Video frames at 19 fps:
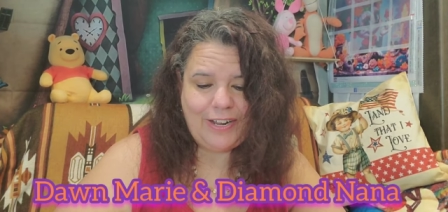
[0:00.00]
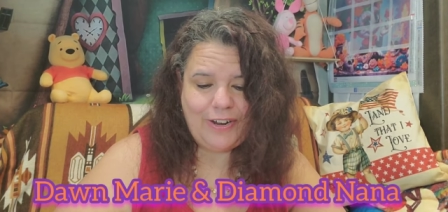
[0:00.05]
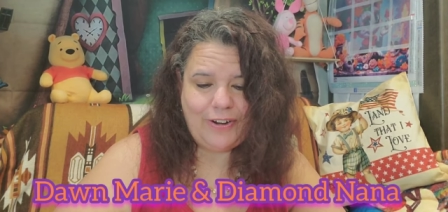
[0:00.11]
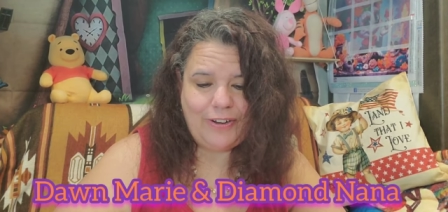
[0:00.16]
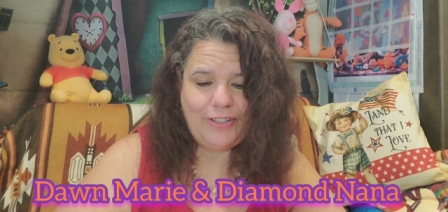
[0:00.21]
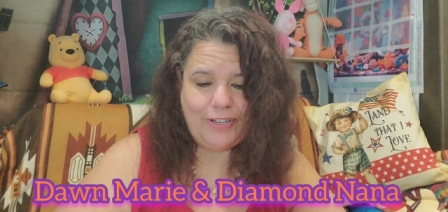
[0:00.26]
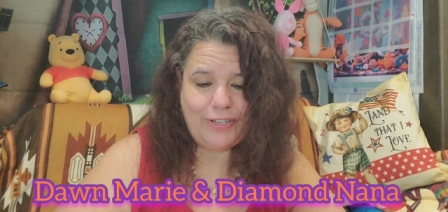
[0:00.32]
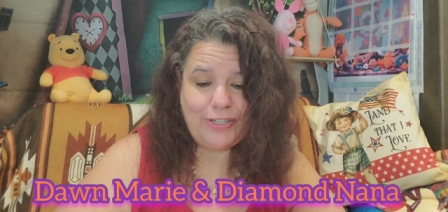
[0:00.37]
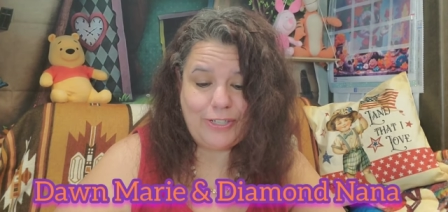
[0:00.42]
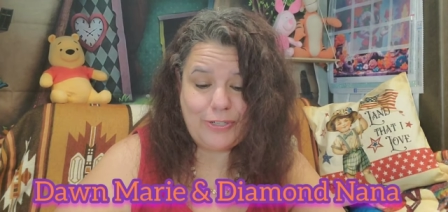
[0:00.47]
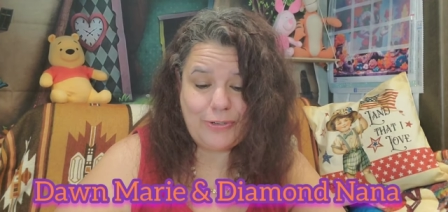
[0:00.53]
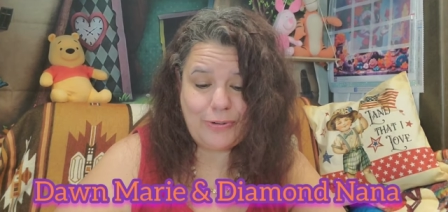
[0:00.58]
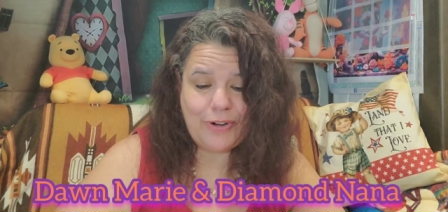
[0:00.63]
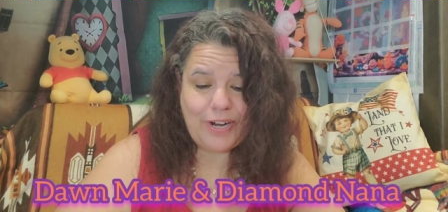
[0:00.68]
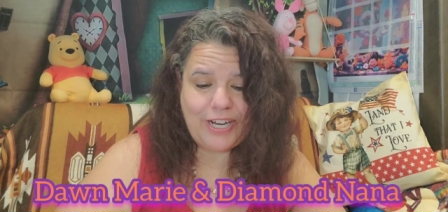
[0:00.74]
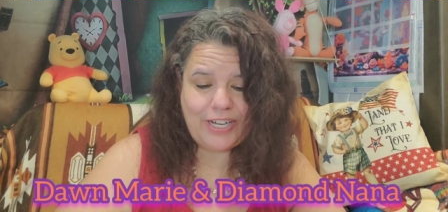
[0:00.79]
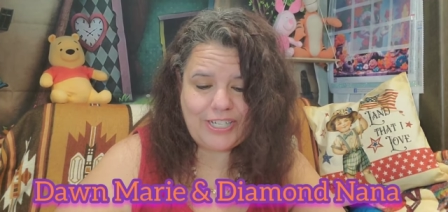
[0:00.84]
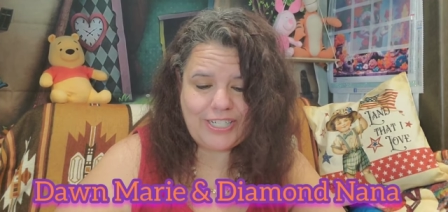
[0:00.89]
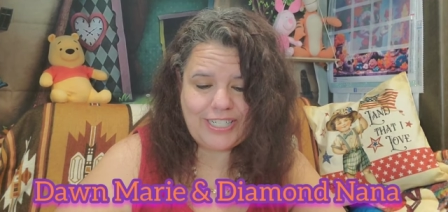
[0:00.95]
or their
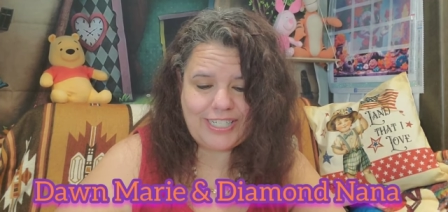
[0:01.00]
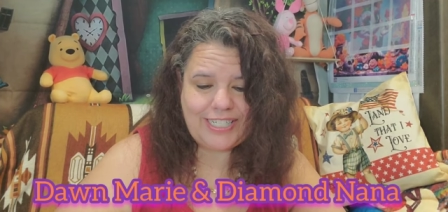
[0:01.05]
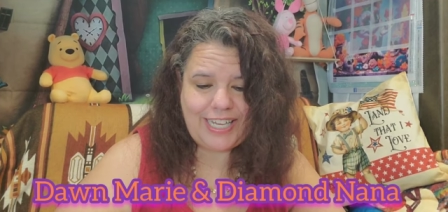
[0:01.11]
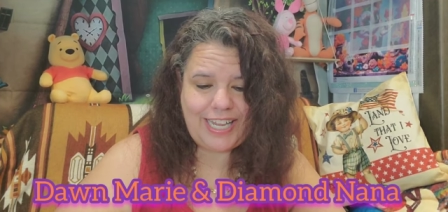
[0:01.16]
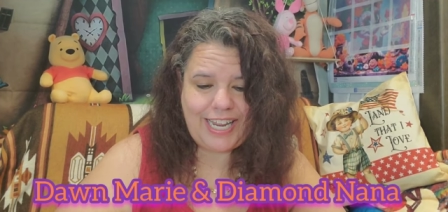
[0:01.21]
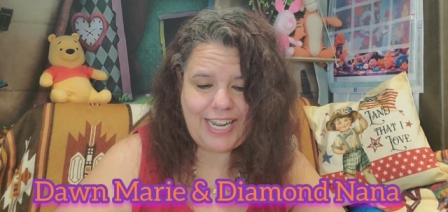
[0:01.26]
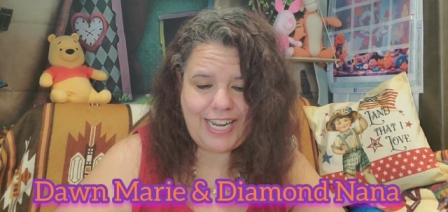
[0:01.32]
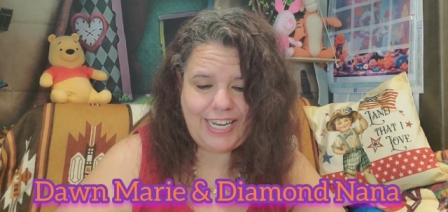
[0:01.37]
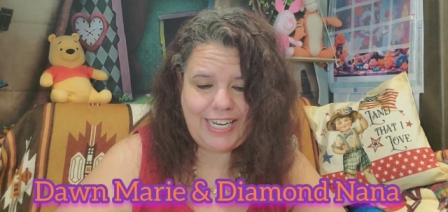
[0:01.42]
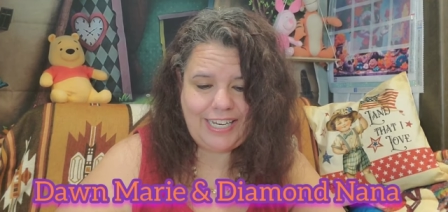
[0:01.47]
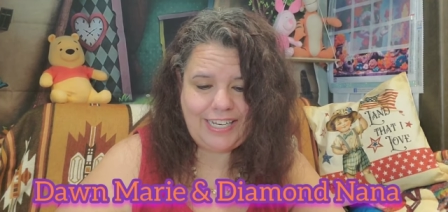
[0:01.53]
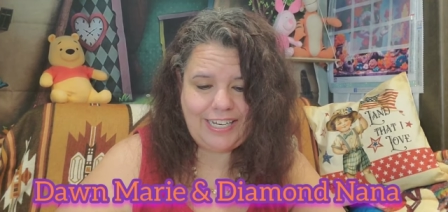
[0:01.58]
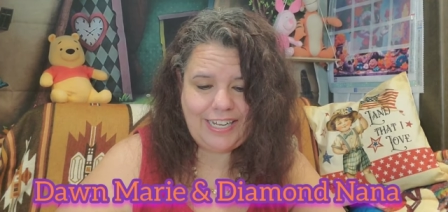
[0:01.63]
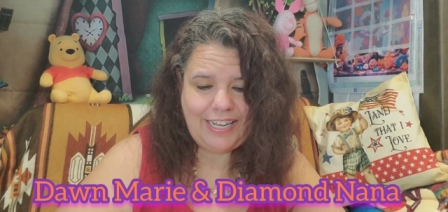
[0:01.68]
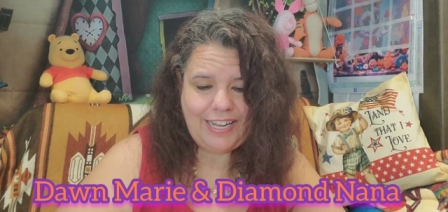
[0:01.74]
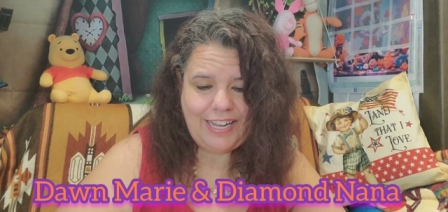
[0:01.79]
store, I should say.